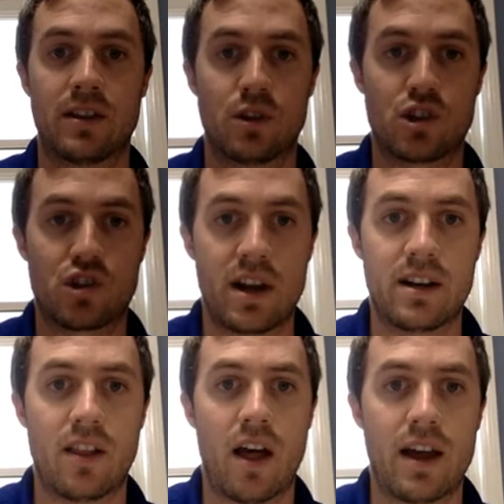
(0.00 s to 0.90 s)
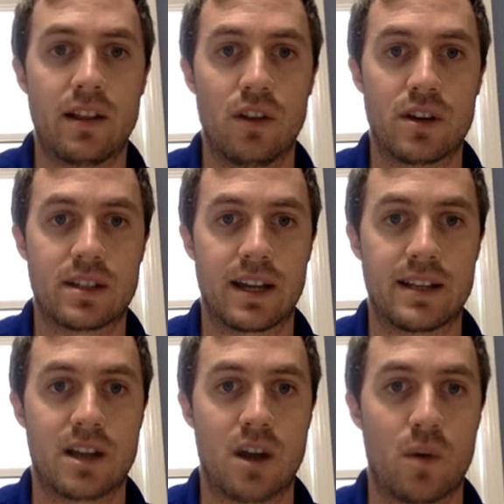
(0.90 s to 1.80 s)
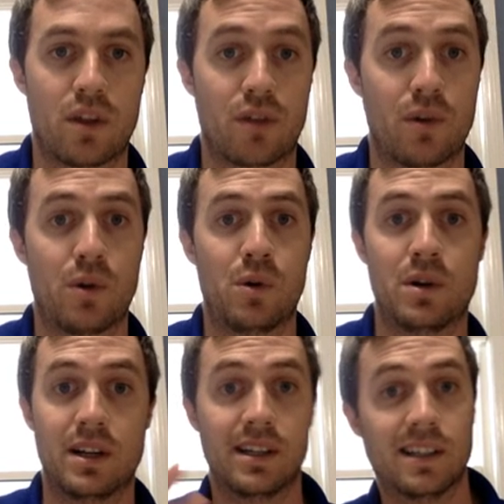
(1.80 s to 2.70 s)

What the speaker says: So the trend line looks like it's going through